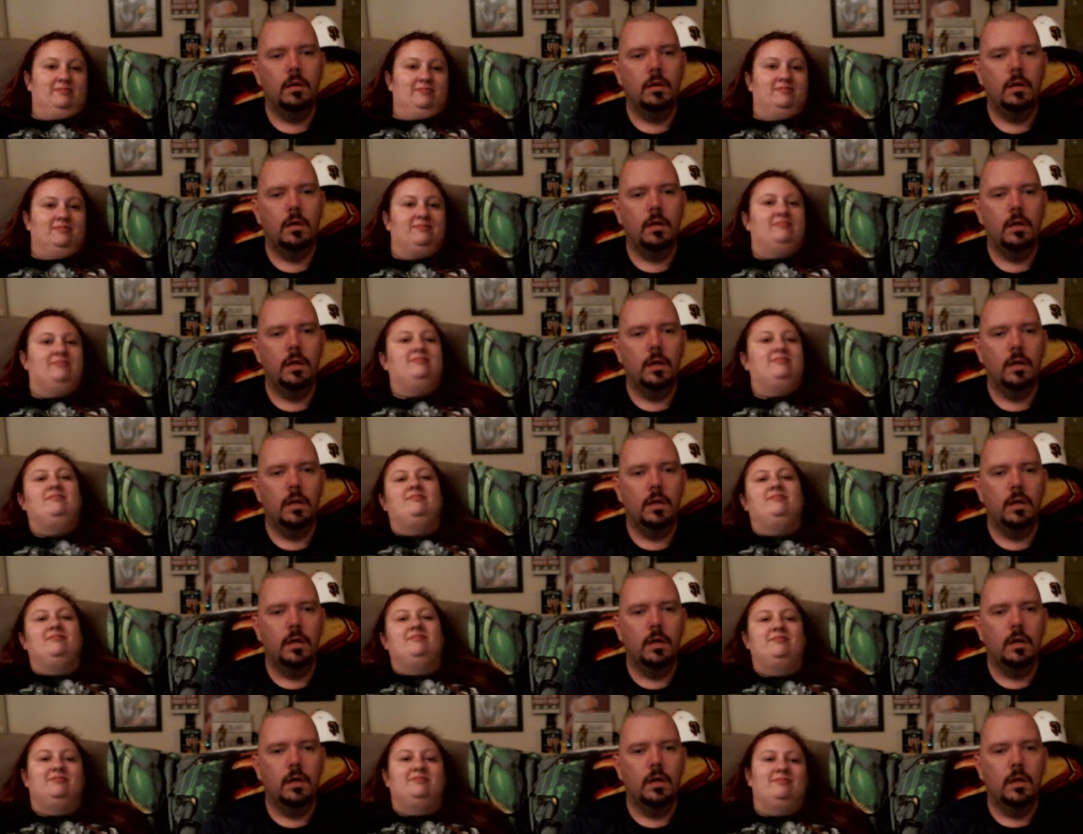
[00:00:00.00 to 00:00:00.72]

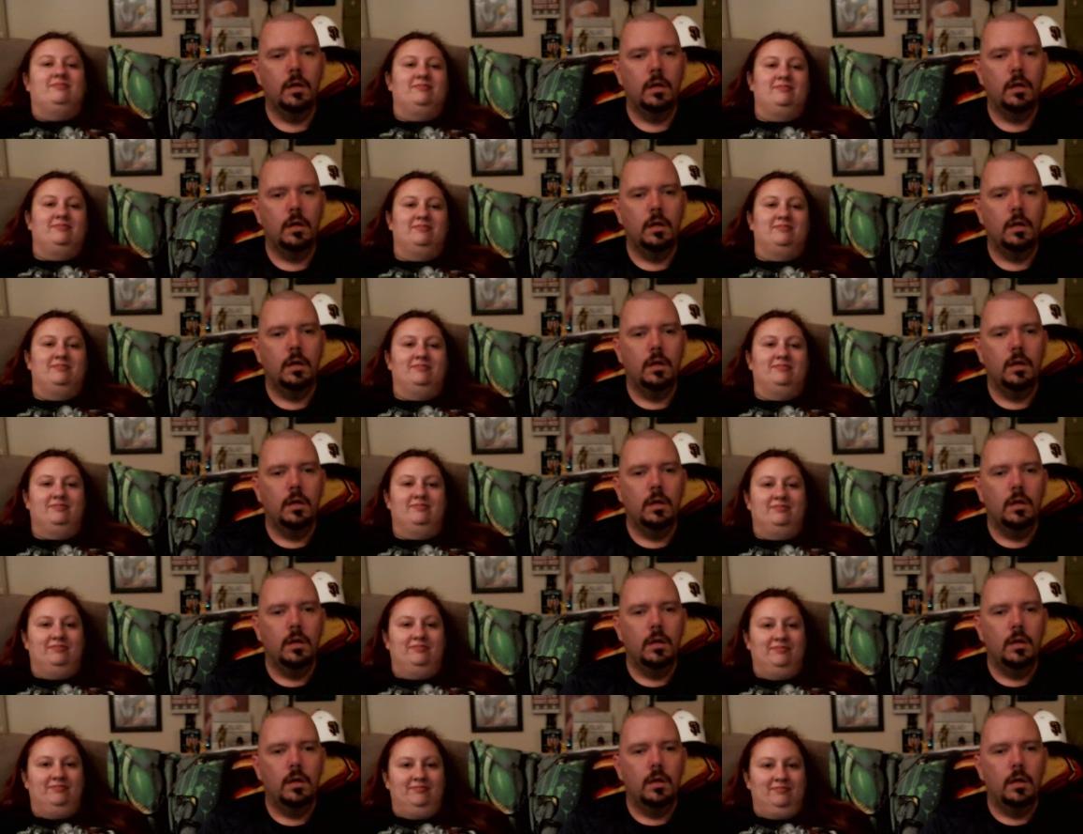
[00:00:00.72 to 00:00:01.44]

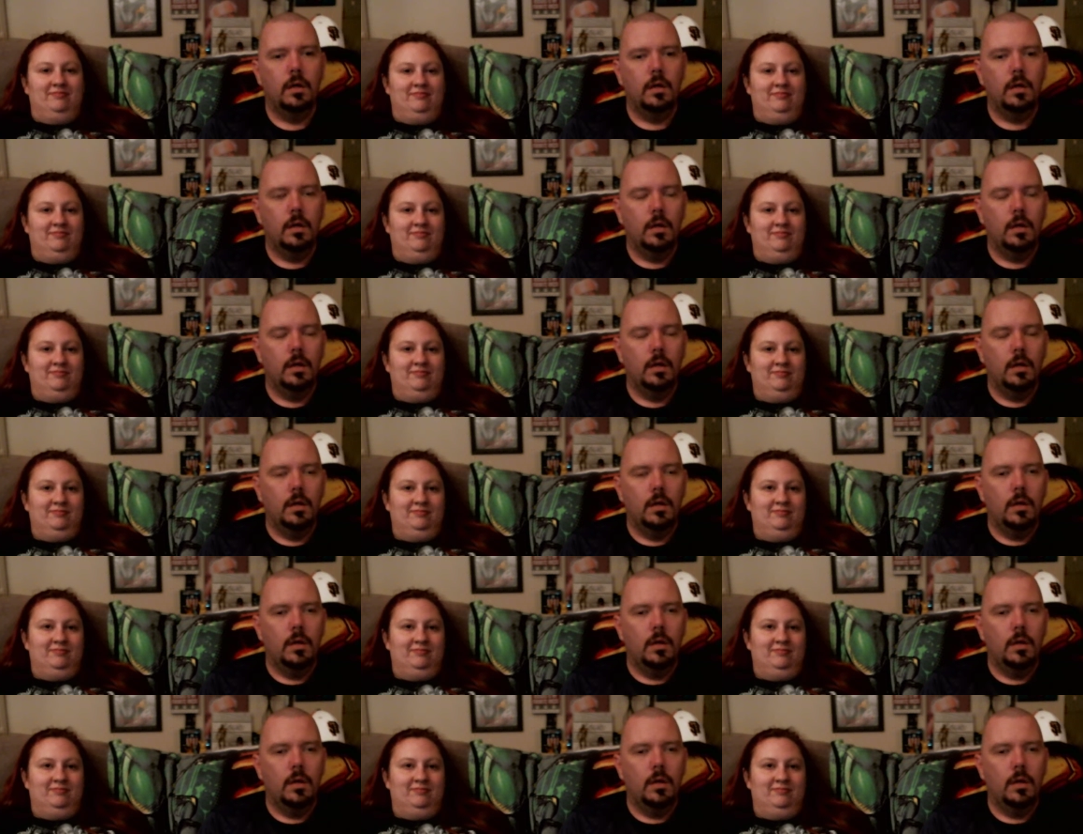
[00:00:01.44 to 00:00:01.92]
Nobody speaks.